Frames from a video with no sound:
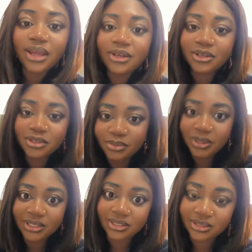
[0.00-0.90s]
Hi, Dr.
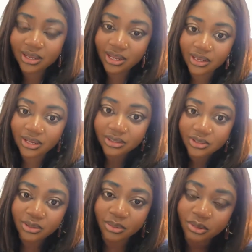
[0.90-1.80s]
Blessing here again.
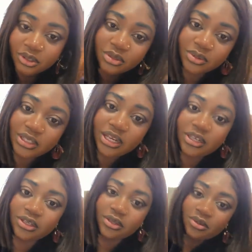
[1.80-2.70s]
So I'm going to be
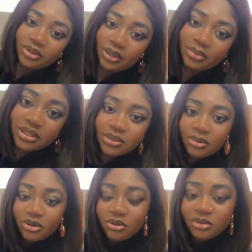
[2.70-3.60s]
telling you a bit
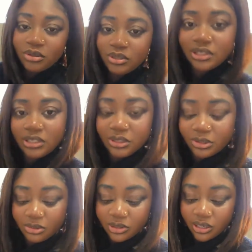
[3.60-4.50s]
about conduct
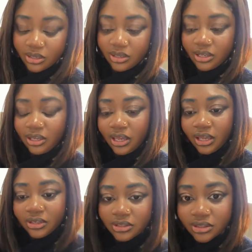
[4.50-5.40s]
disorder.
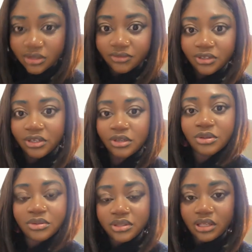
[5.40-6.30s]
Again, these
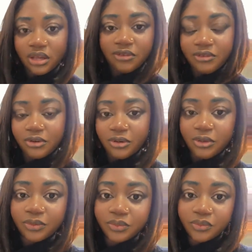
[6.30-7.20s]
videos are
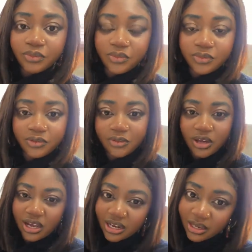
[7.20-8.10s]
for
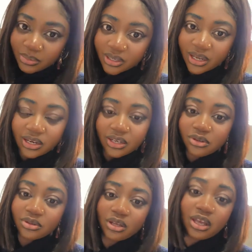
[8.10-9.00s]
academic
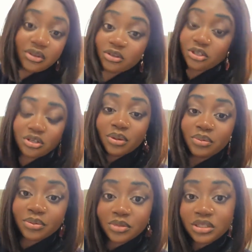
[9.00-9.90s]
and educational
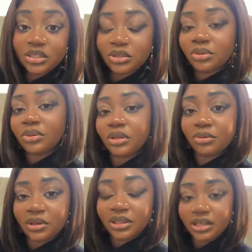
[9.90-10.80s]
purposes only,
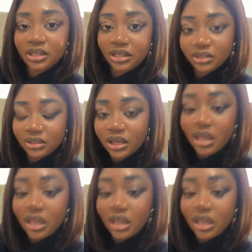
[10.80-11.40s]
rather than